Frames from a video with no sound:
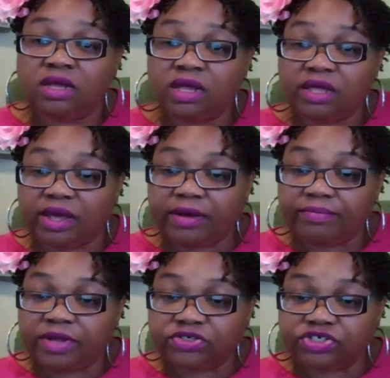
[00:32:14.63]
Yeah,
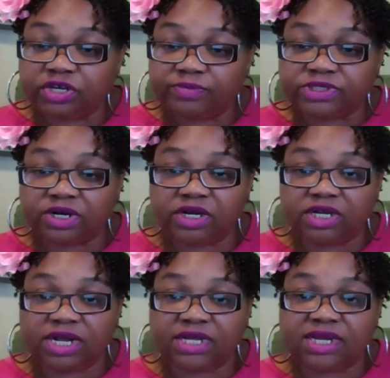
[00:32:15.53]
mentorship is
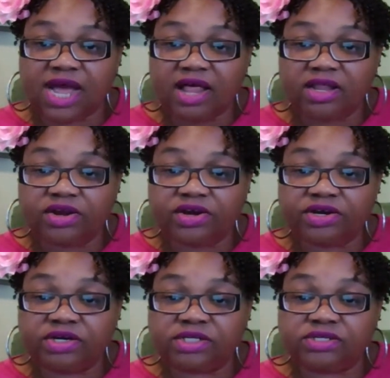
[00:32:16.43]

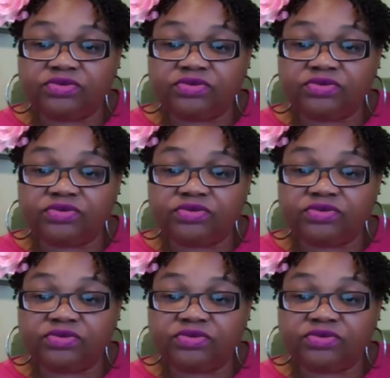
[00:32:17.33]
$39.